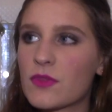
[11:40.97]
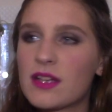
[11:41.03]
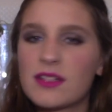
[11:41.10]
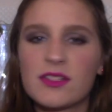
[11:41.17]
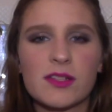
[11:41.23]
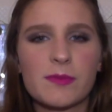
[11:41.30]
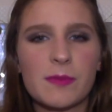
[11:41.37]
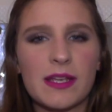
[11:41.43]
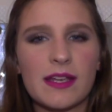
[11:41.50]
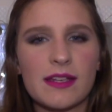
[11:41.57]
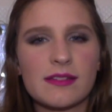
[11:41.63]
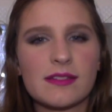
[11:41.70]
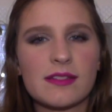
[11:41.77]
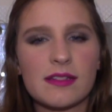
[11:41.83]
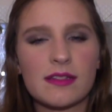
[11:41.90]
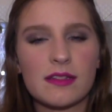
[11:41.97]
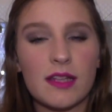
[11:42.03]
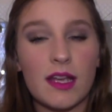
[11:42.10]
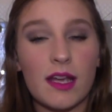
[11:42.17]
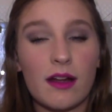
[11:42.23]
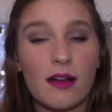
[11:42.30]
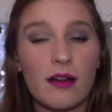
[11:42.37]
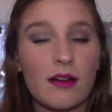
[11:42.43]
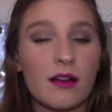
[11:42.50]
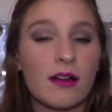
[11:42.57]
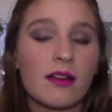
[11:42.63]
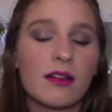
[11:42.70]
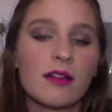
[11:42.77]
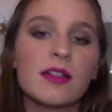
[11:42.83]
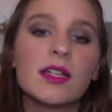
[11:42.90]
just because they're
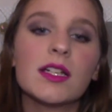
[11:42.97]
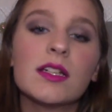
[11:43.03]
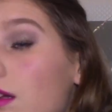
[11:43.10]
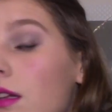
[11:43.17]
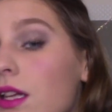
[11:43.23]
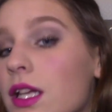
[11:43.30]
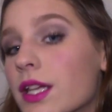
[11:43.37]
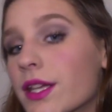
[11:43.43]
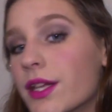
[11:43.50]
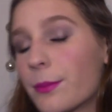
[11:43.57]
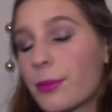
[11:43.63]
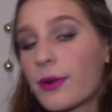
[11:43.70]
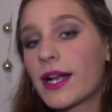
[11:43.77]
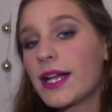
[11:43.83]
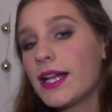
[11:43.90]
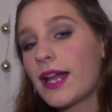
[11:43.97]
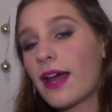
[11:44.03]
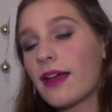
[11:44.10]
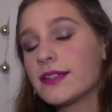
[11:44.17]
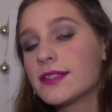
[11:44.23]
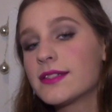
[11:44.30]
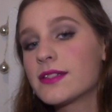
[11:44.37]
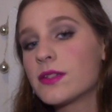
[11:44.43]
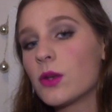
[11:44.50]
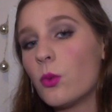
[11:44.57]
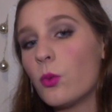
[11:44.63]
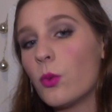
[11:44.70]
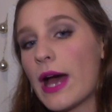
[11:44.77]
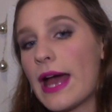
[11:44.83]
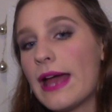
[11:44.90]
pretty nice
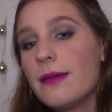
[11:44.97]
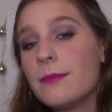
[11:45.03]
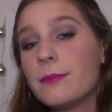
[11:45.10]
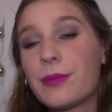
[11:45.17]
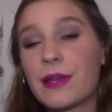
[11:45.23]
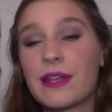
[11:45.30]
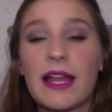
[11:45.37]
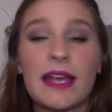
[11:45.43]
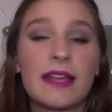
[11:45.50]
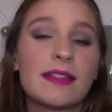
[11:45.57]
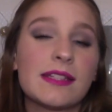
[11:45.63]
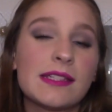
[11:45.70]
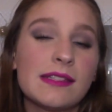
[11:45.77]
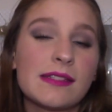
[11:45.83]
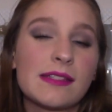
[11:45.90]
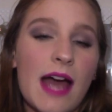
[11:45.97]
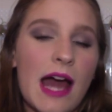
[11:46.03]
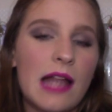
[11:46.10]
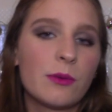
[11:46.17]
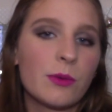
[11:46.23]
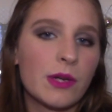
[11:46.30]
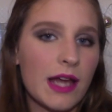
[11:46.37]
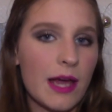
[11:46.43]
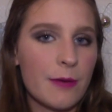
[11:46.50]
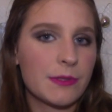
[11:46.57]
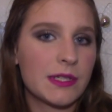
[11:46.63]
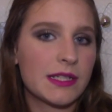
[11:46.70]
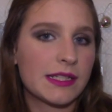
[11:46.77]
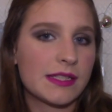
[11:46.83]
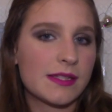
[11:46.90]
wet, but like this is kind of what I
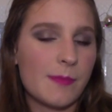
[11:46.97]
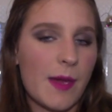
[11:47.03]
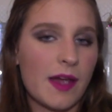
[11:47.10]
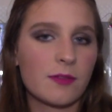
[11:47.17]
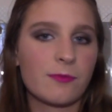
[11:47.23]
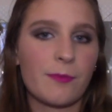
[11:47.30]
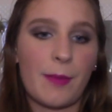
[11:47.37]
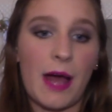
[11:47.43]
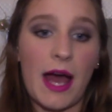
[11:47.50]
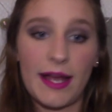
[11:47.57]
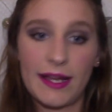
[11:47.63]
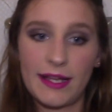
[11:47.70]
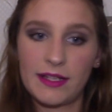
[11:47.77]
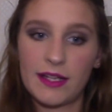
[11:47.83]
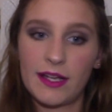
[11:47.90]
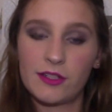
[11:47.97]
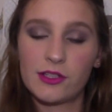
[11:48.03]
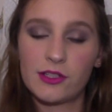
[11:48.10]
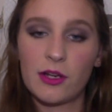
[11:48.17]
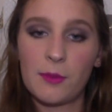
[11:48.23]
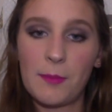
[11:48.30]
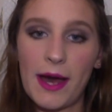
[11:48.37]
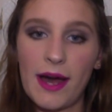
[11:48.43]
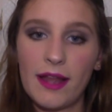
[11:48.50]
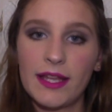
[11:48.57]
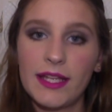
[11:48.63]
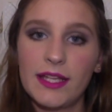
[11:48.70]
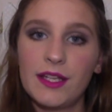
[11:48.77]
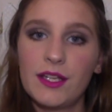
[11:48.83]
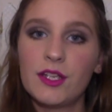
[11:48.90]
would expect from a high-end eyeshadow
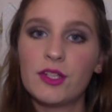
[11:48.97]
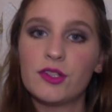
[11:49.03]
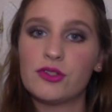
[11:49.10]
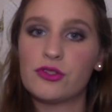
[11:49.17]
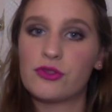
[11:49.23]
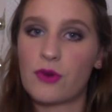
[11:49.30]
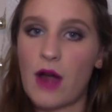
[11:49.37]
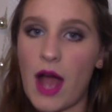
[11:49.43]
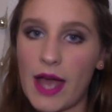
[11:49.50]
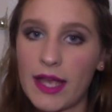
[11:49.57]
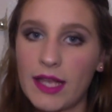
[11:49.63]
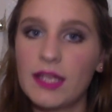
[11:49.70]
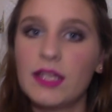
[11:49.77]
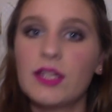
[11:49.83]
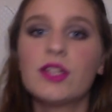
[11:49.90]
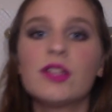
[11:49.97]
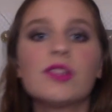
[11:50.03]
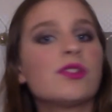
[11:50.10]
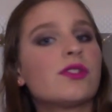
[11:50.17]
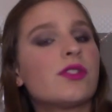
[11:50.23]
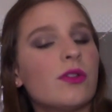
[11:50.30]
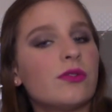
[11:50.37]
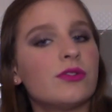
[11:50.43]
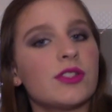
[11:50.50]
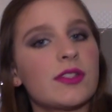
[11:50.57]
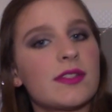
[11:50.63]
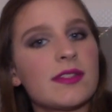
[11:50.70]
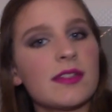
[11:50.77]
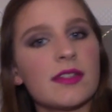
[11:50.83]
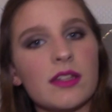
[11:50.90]
palette, dry. So
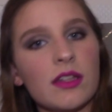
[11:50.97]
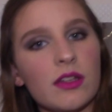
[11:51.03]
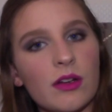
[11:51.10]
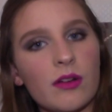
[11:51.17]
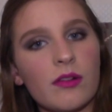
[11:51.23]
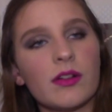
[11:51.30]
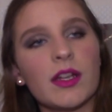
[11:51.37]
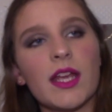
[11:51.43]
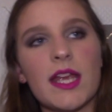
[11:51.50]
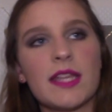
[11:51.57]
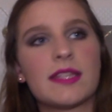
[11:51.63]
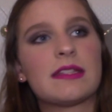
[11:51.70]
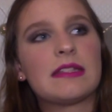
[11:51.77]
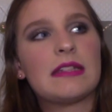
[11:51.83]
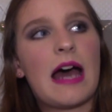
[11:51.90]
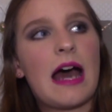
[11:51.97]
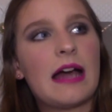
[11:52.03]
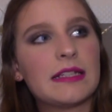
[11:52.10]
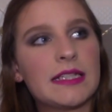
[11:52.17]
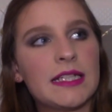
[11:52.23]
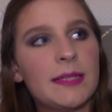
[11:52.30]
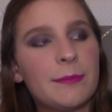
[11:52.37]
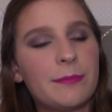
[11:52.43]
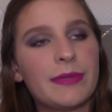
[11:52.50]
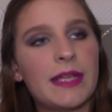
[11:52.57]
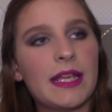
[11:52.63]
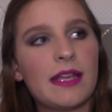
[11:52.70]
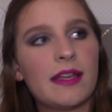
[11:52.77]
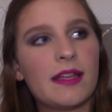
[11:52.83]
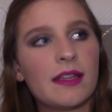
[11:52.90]
just, you know, it's not gonna
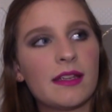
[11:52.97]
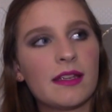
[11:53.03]
be